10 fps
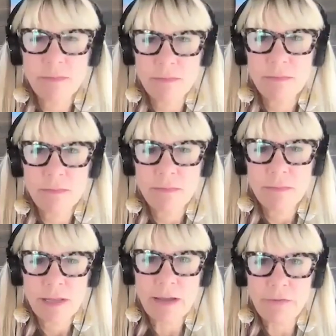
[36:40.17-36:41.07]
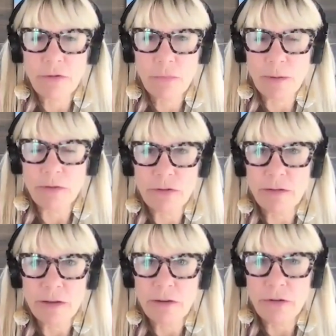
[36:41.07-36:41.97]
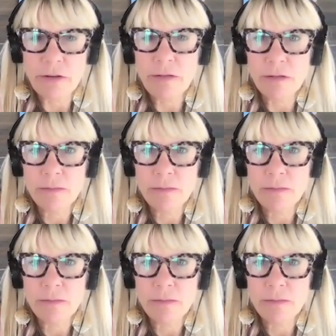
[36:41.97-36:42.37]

but they have uh their specializations.